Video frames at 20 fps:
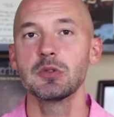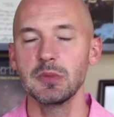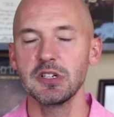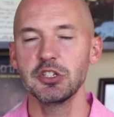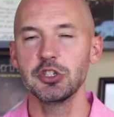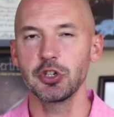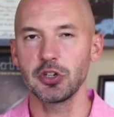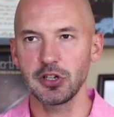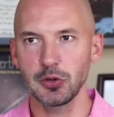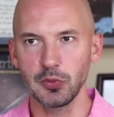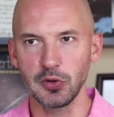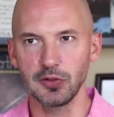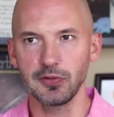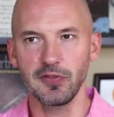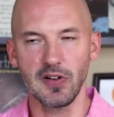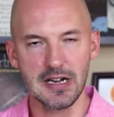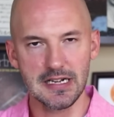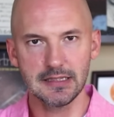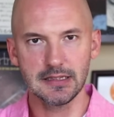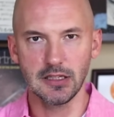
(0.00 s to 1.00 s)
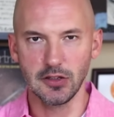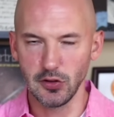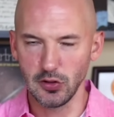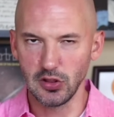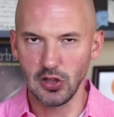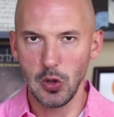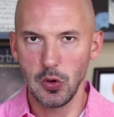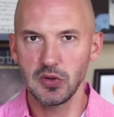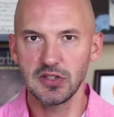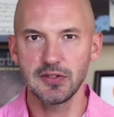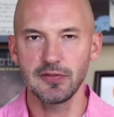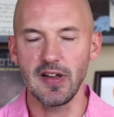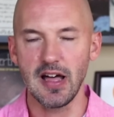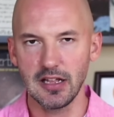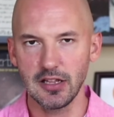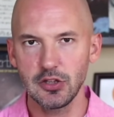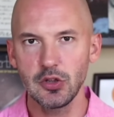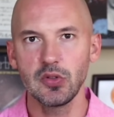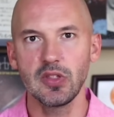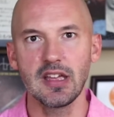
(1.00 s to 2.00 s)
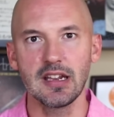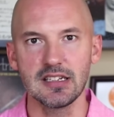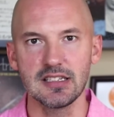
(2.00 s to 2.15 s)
Midjourney will find the lowest value that